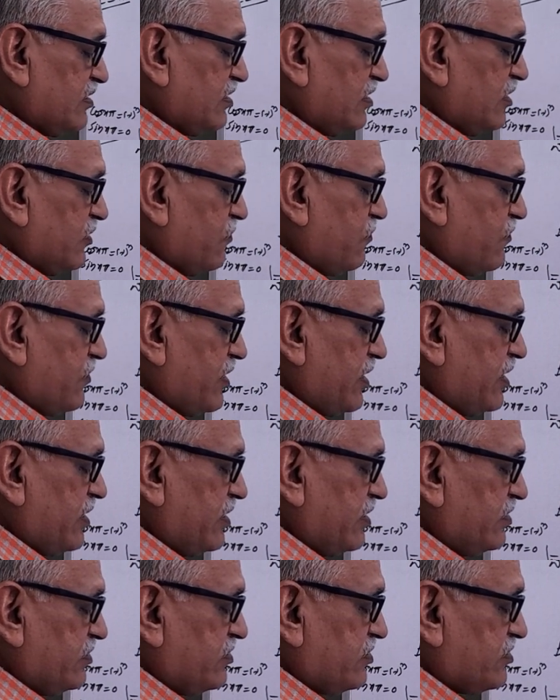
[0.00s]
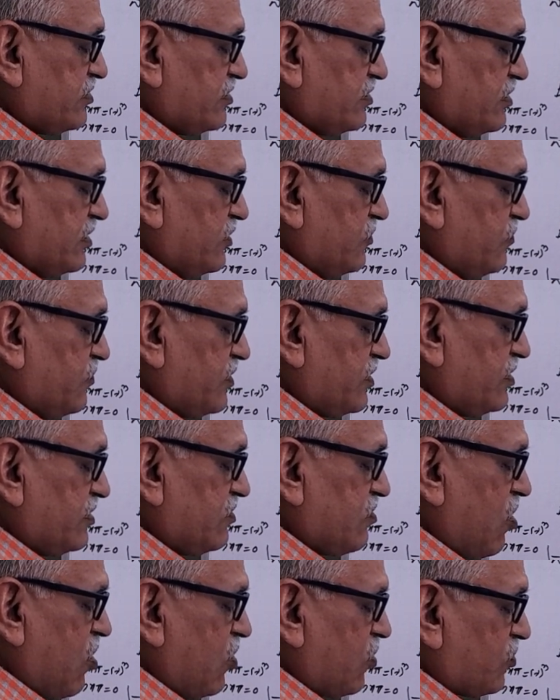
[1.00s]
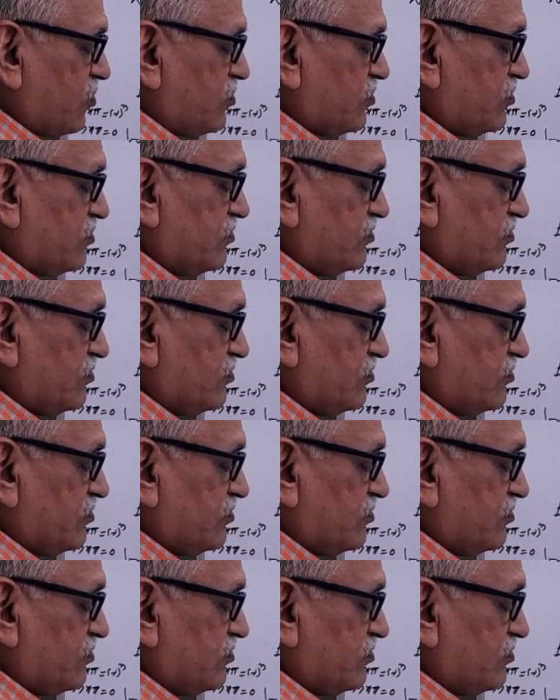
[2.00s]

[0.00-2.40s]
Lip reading: if n is even or.